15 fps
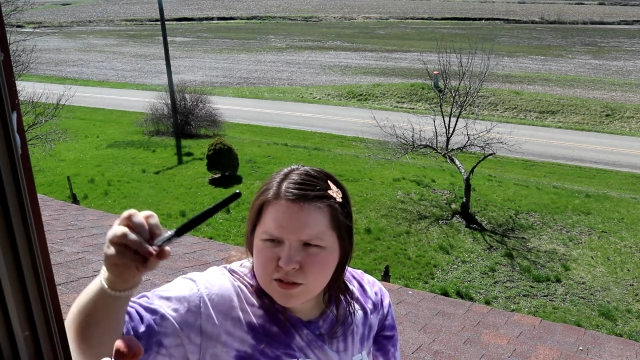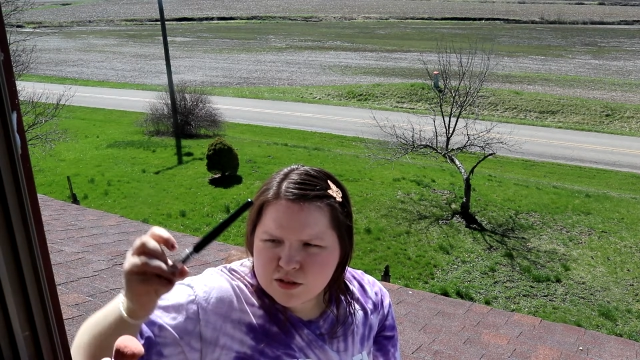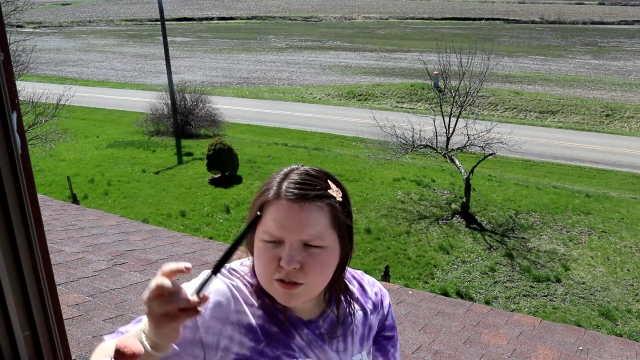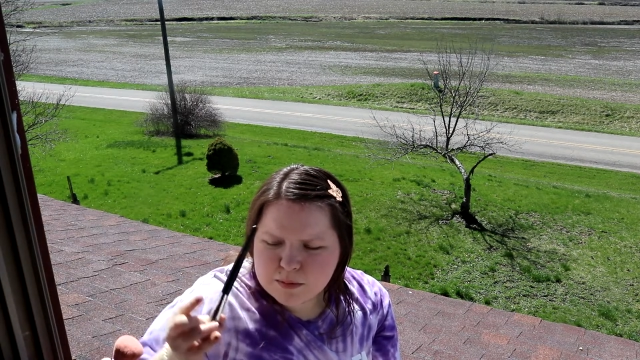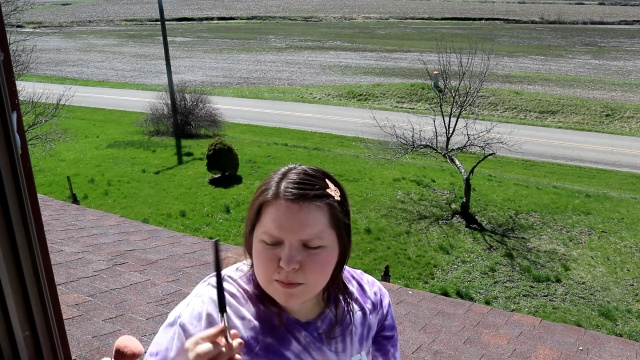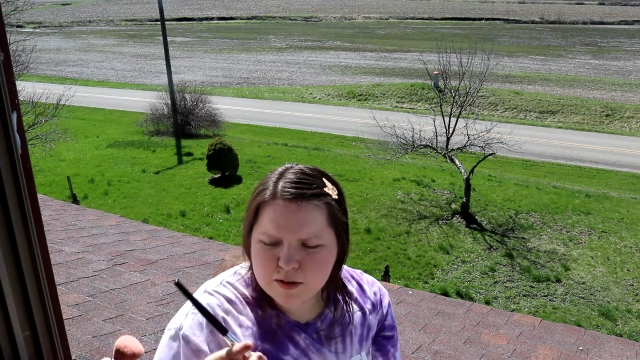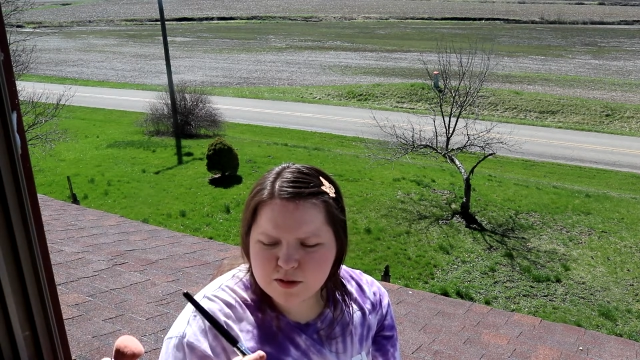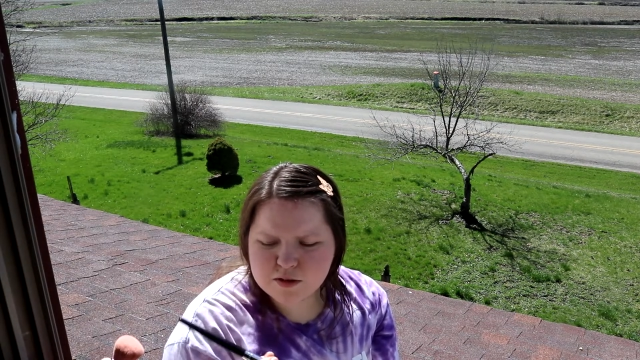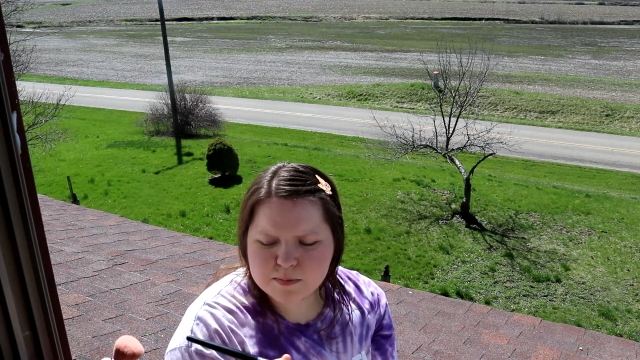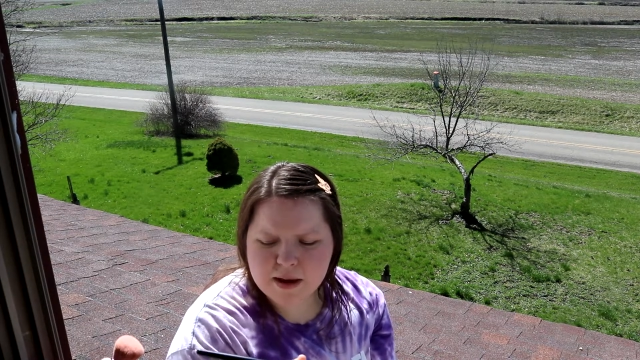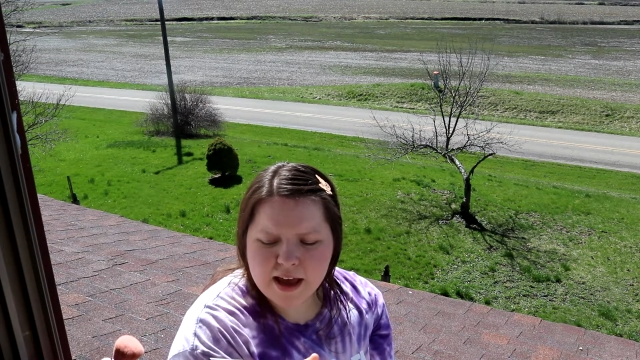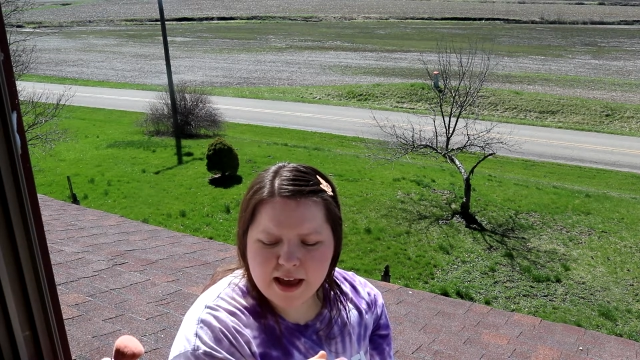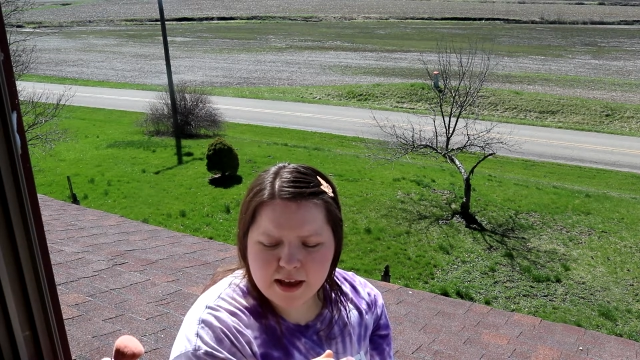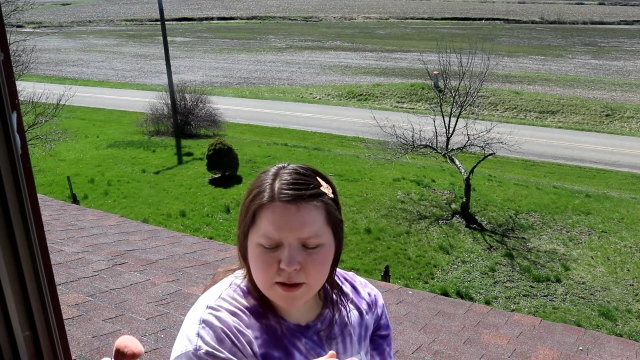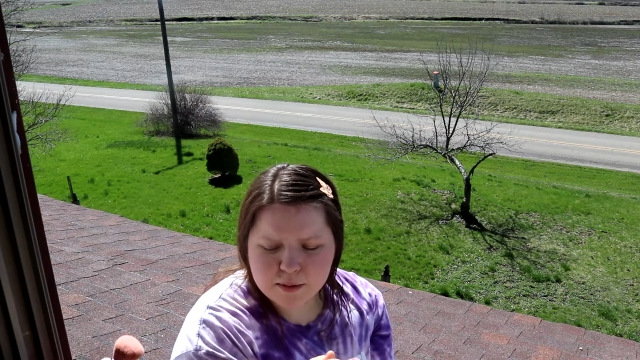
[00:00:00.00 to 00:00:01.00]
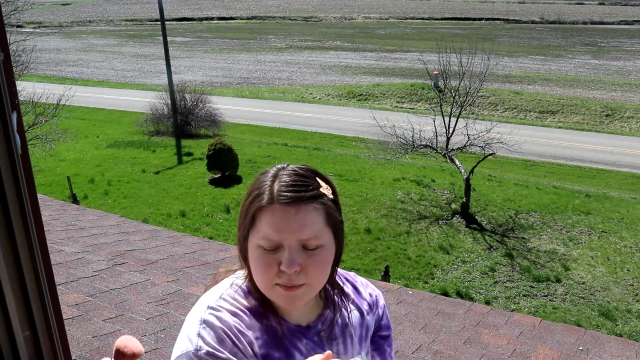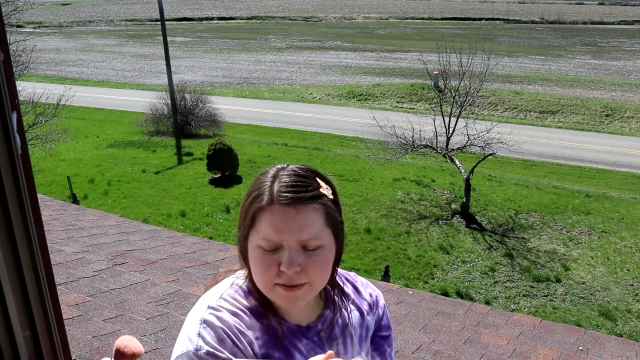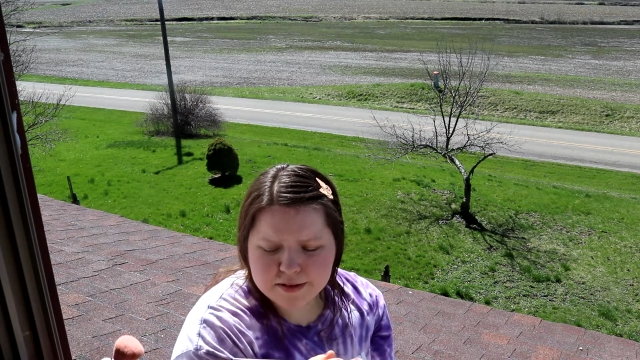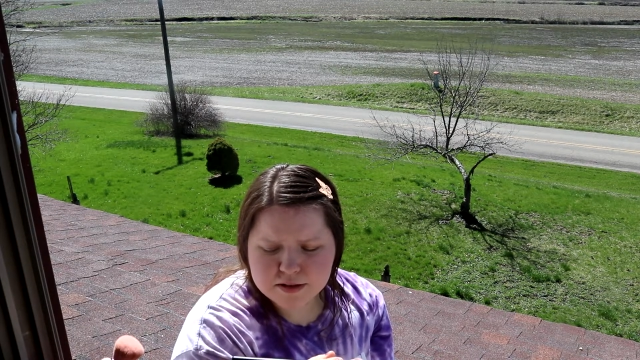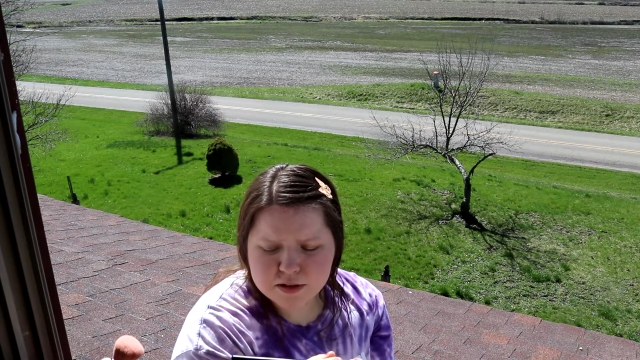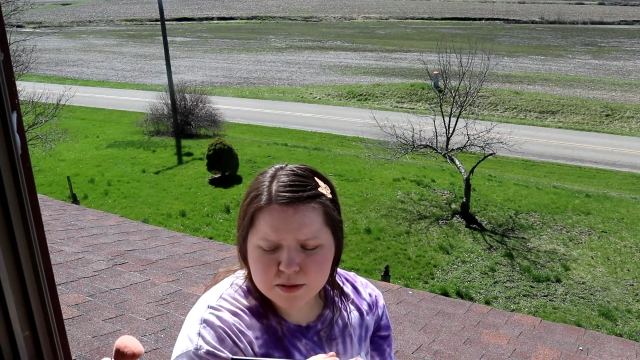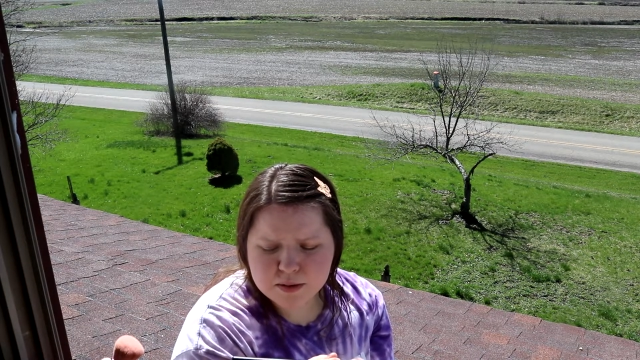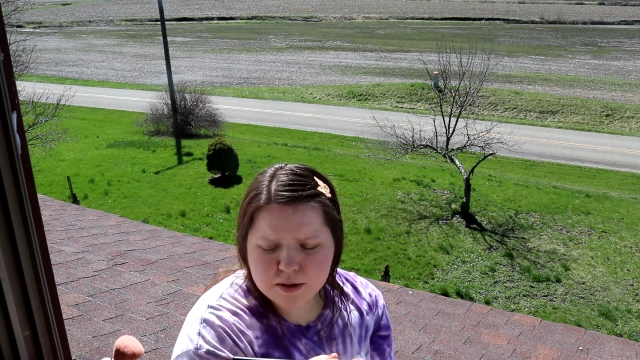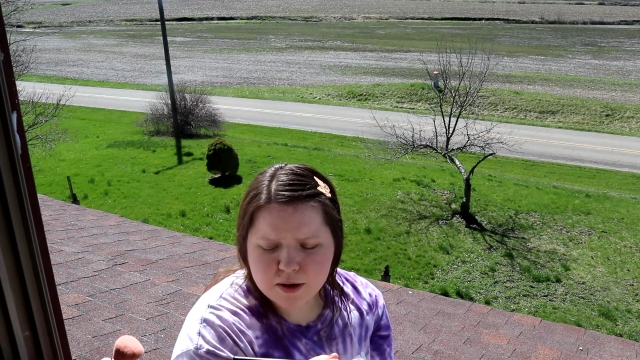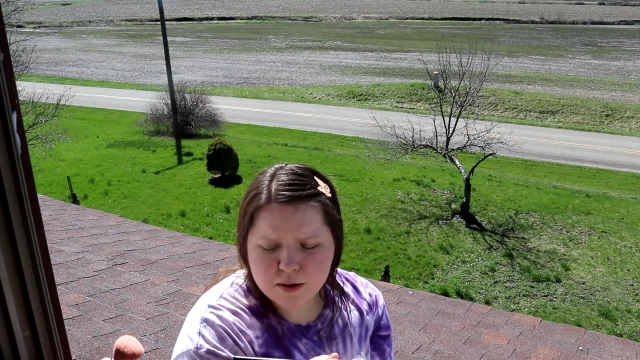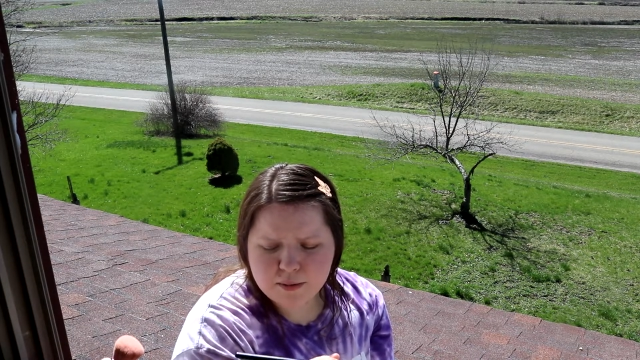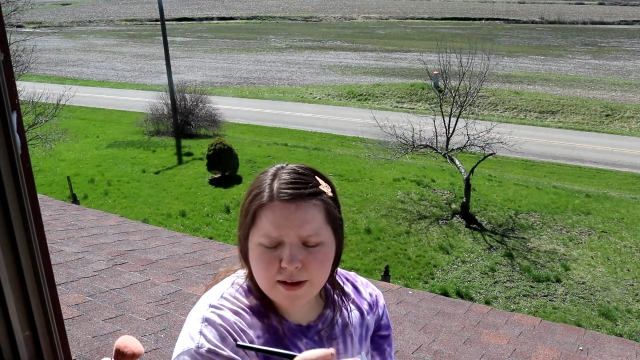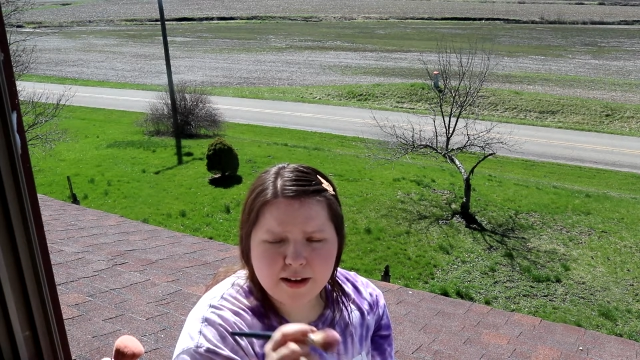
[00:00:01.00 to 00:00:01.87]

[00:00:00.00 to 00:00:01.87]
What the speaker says: So I'm going to use my AOA Studio